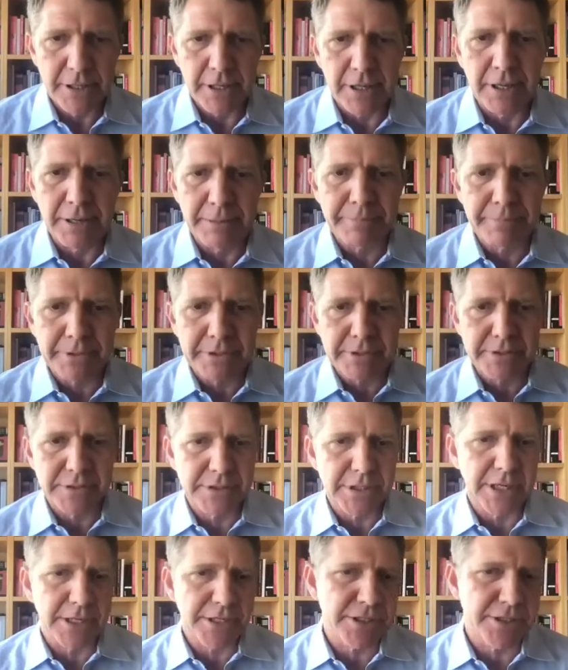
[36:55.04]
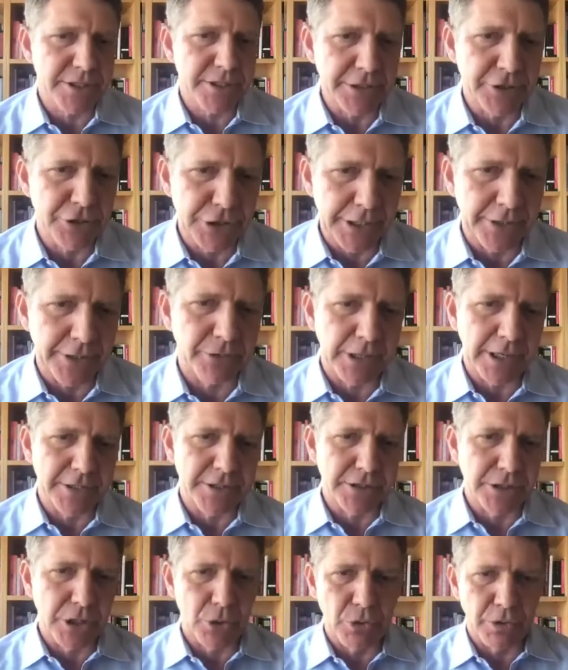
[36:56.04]
Um, Texas in general
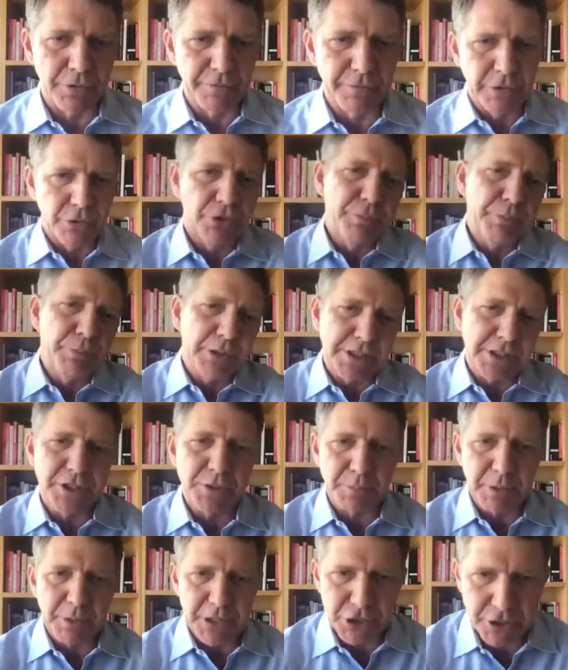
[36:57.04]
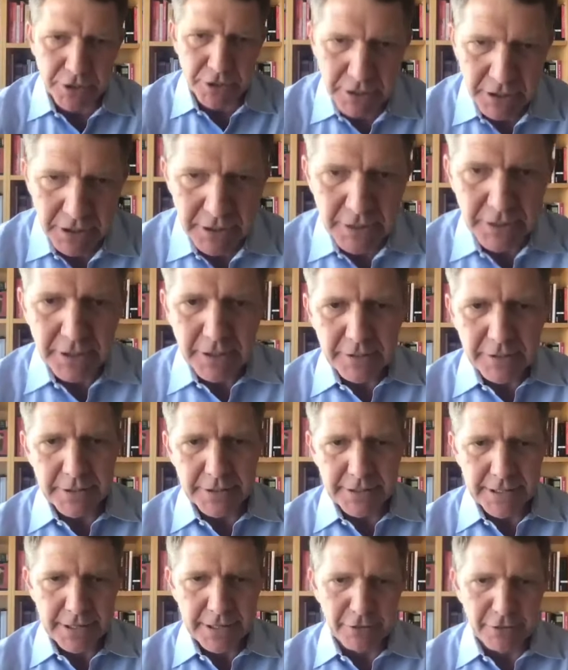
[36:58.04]
has lower voter participation
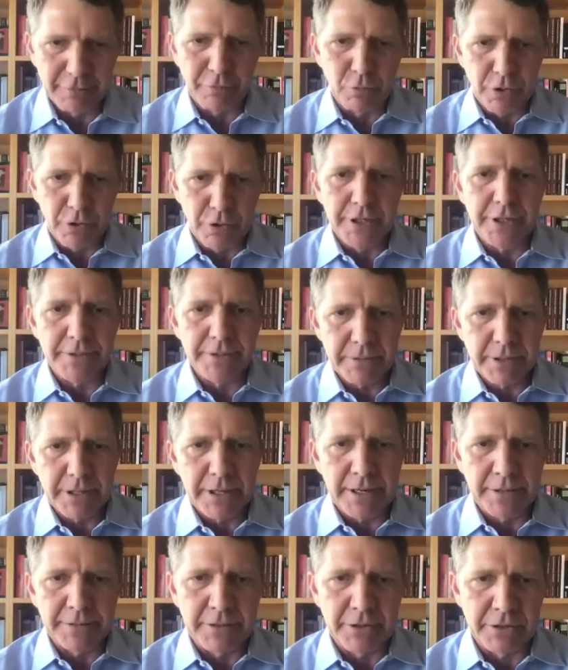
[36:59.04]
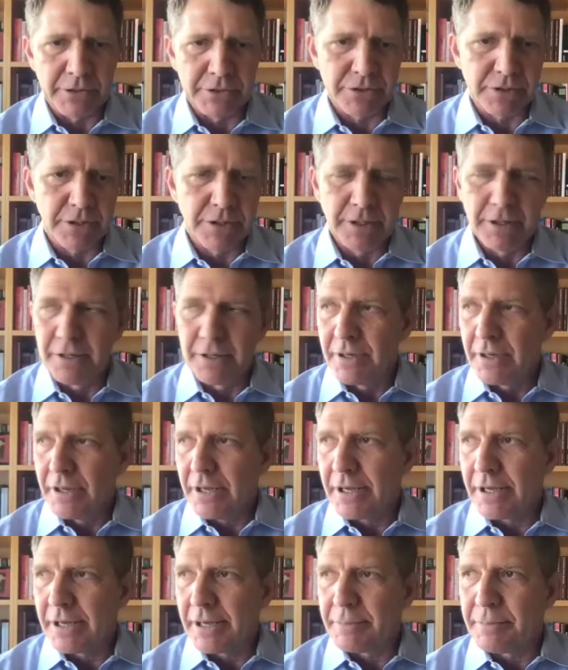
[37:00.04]
than California. And there's
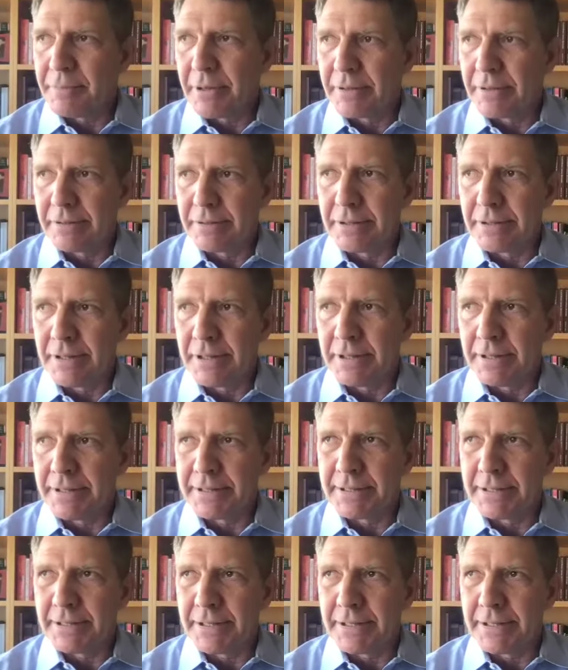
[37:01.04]
Um, uh,